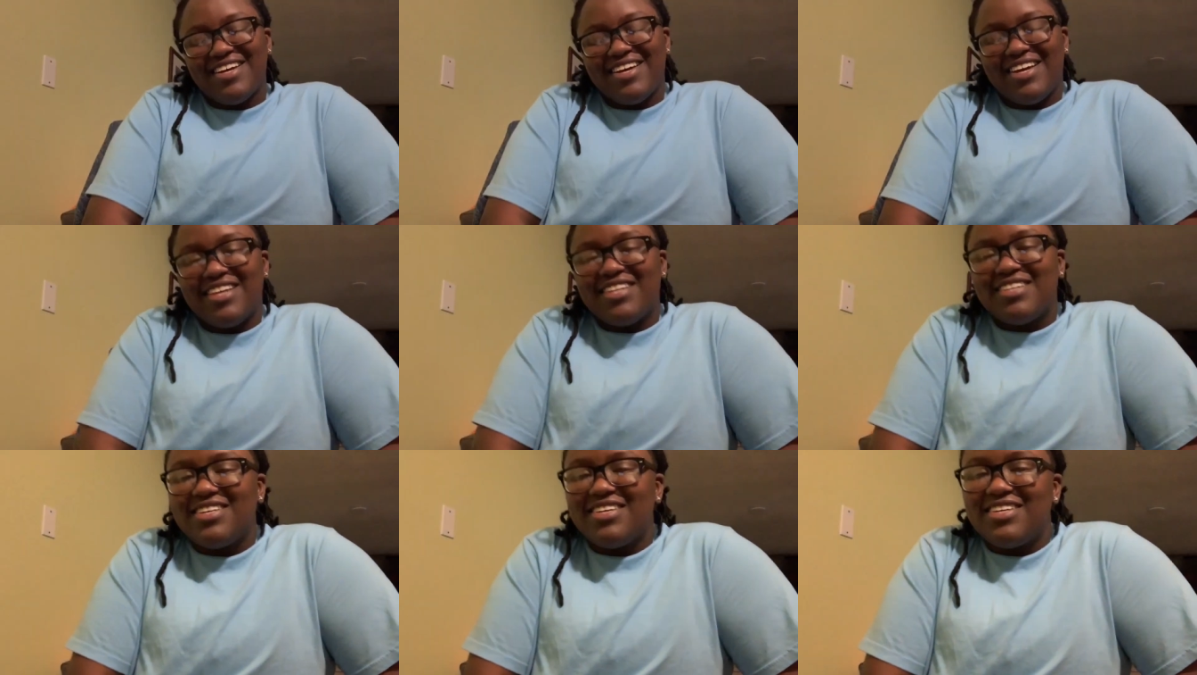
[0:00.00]

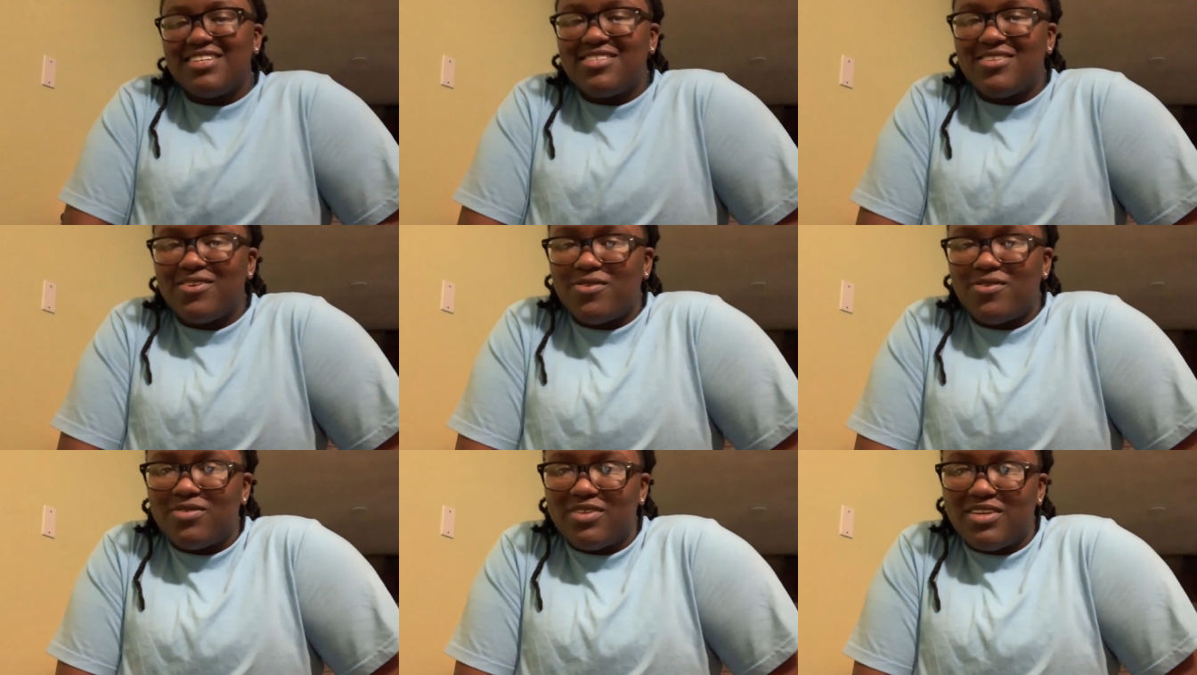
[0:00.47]
and it's
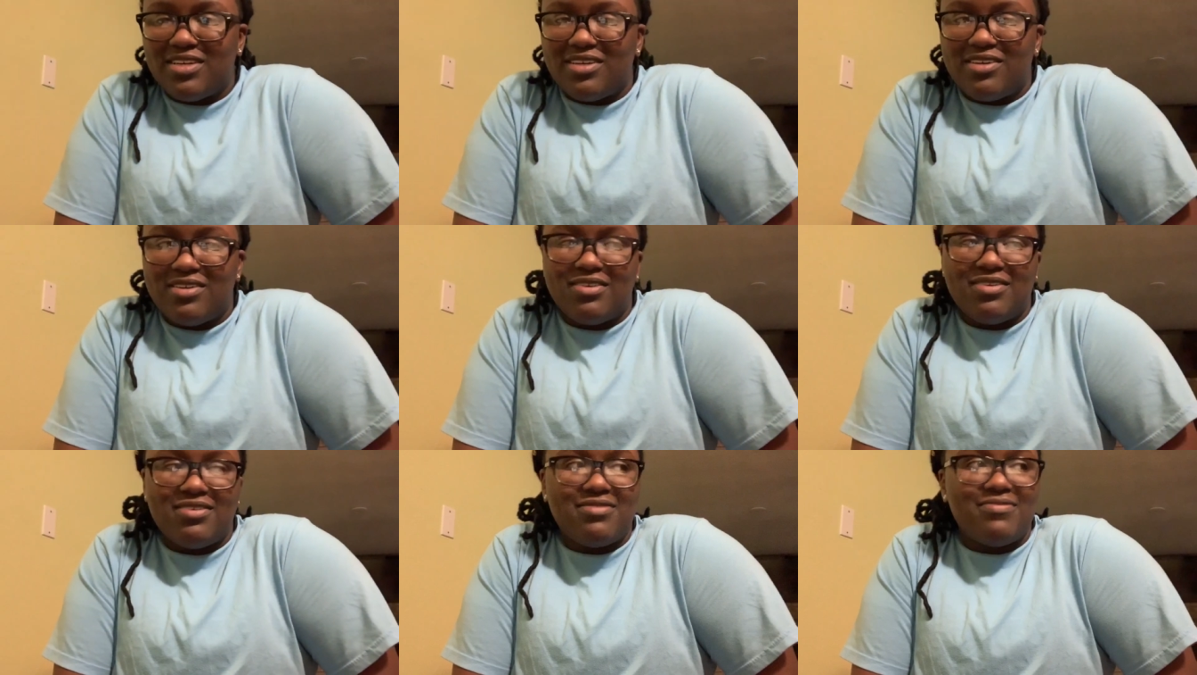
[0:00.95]

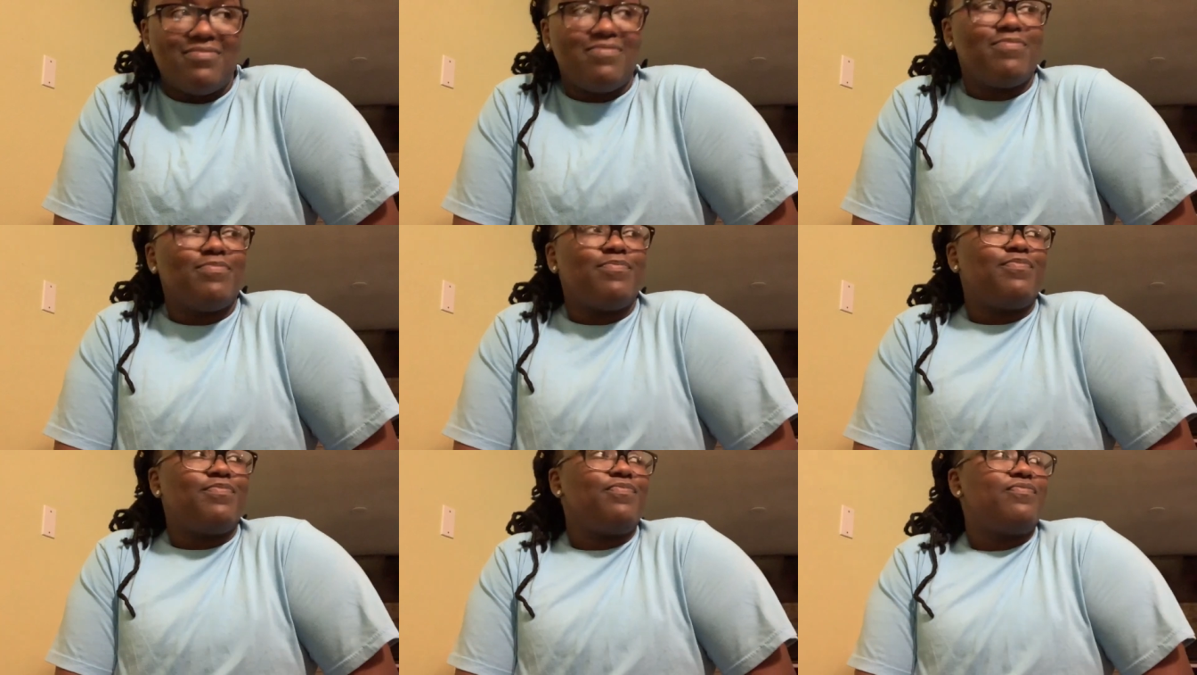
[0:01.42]
only
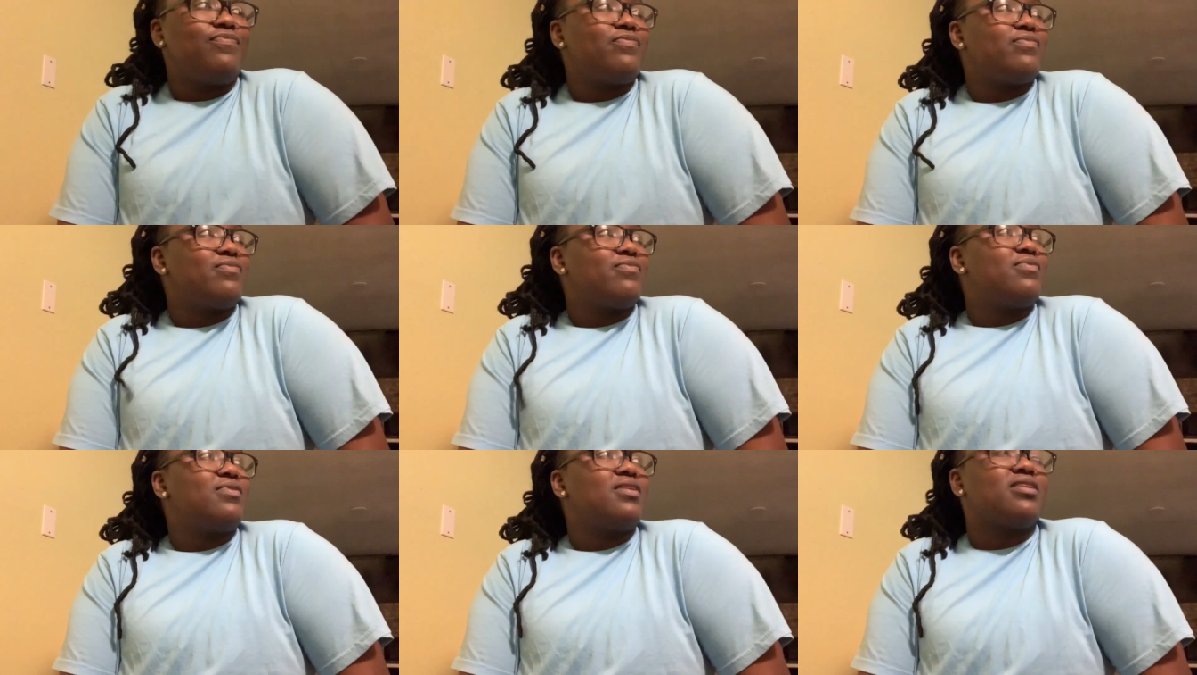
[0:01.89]

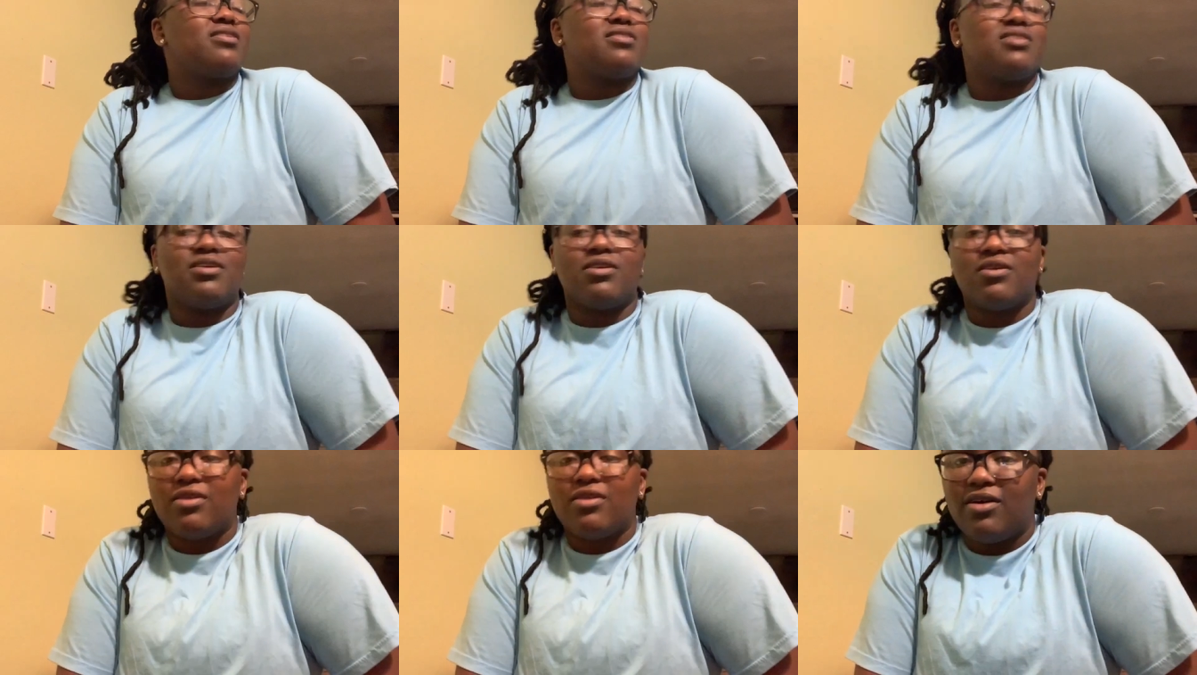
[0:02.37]
like
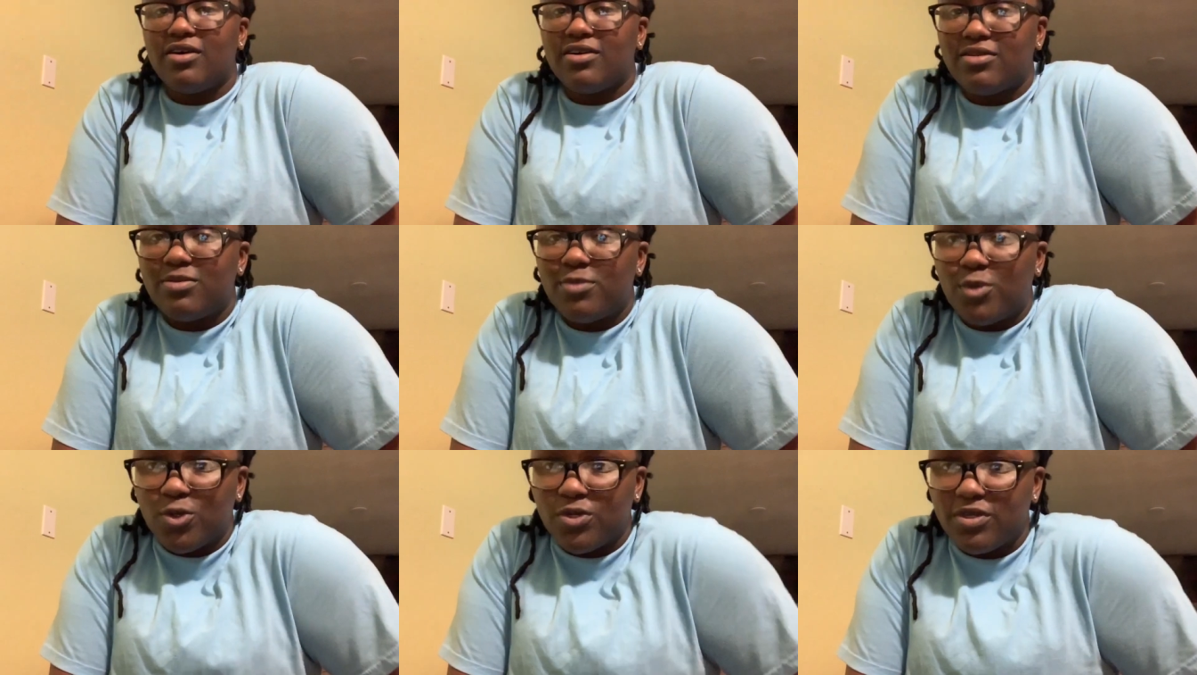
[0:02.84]
10 o'clock in
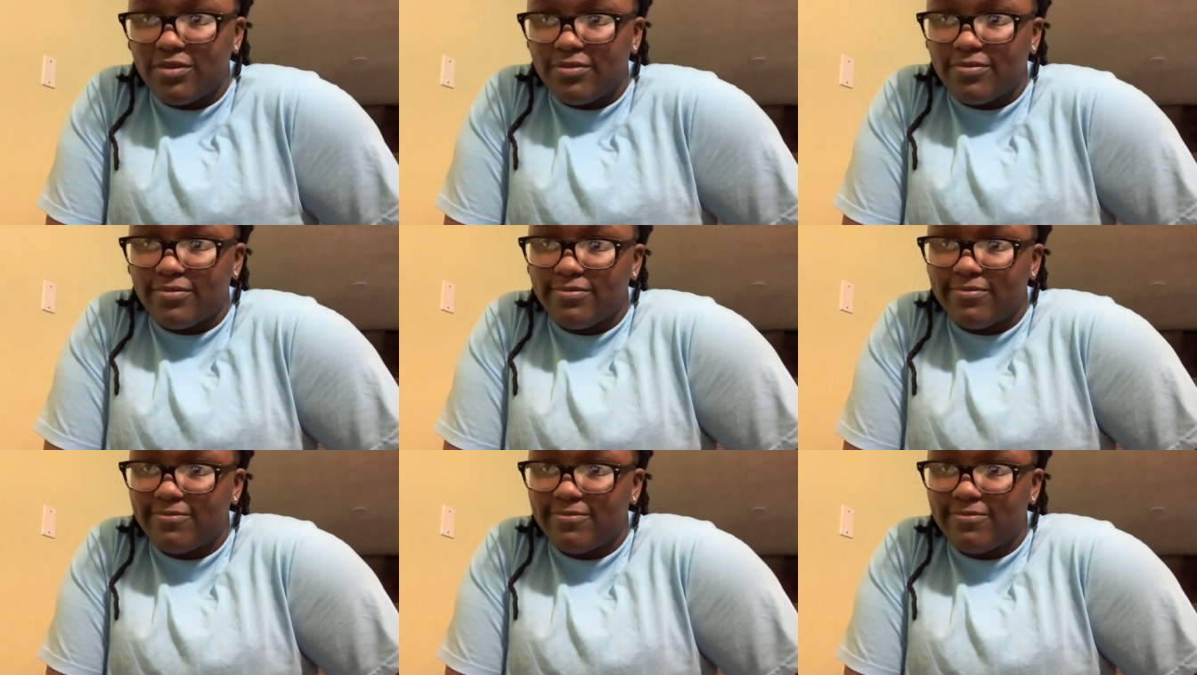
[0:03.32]
the morning.